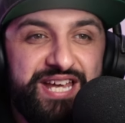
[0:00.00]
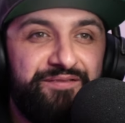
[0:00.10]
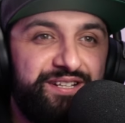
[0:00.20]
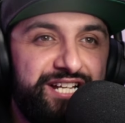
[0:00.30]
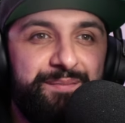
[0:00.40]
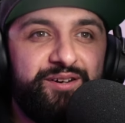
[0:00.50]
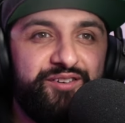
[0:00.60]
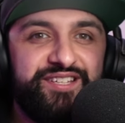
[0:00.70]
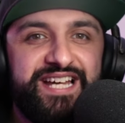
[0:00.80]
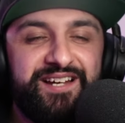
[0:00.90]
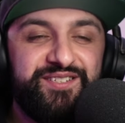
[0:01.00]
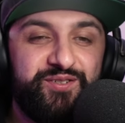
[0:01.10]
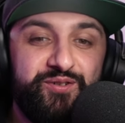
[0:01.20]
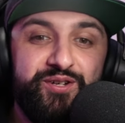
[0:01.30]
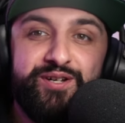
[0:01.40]
Every time I got the
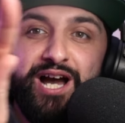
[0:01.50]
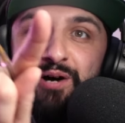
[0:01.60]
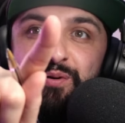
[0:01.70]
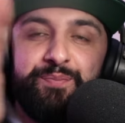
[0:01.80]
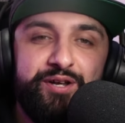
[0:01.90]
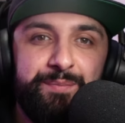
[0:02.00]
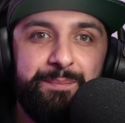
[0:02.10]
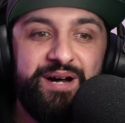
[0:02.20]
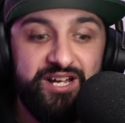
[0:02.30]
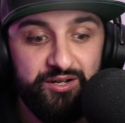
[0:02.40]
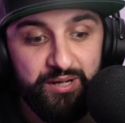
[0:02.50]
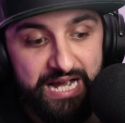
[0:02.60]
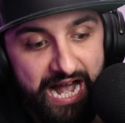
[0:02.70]
tactical nuke, I would put in my bio.